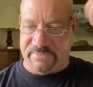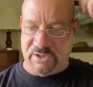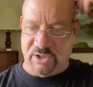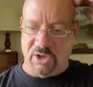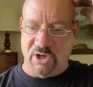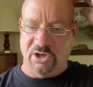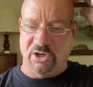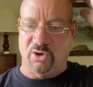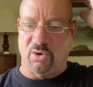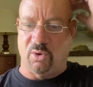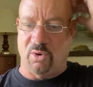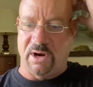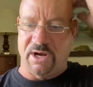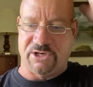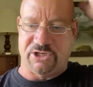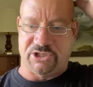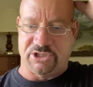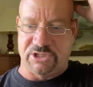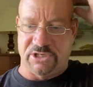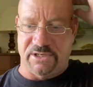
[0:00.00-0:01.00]
Good
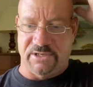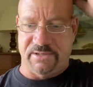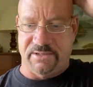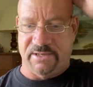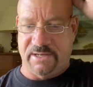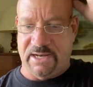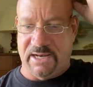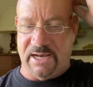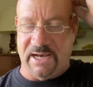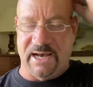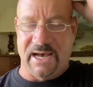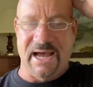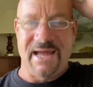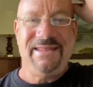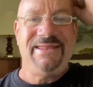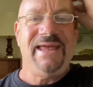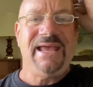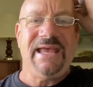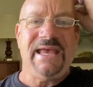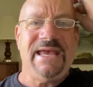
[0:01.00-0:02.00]
question. I
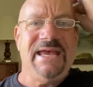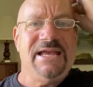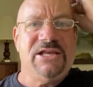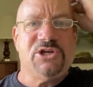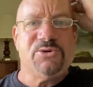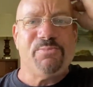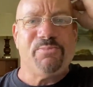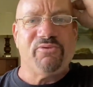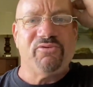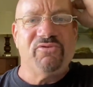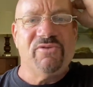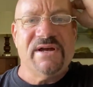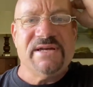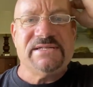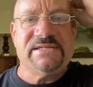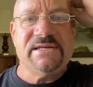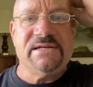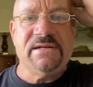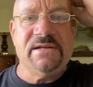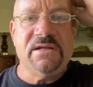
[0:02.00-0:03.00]
think each
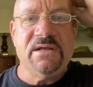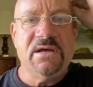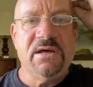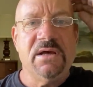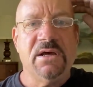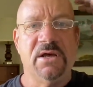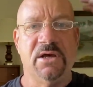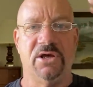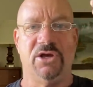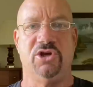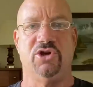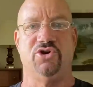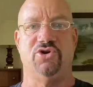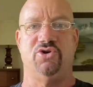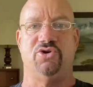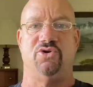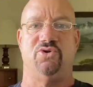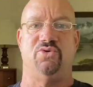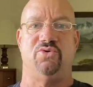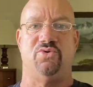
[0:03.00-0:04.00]
prison,
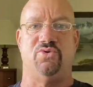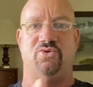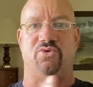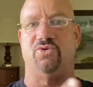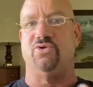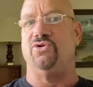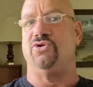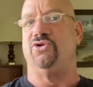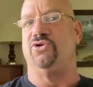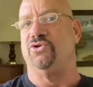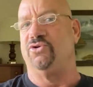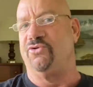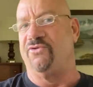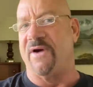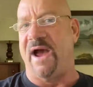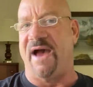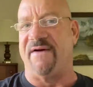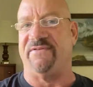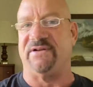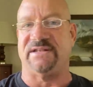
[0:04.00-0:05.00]
you
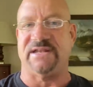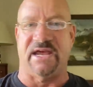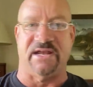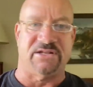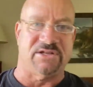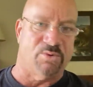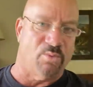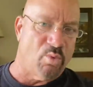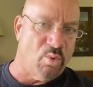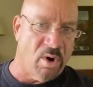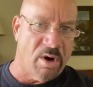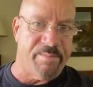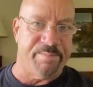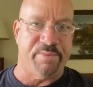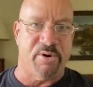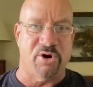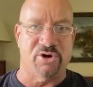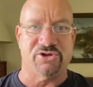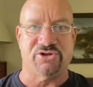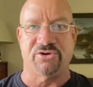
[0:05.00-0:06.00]
gravitate to one
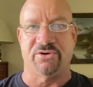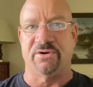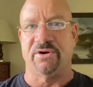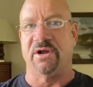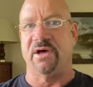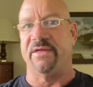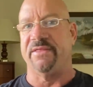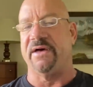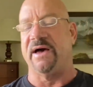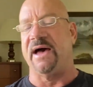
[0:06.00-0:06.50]
person or another.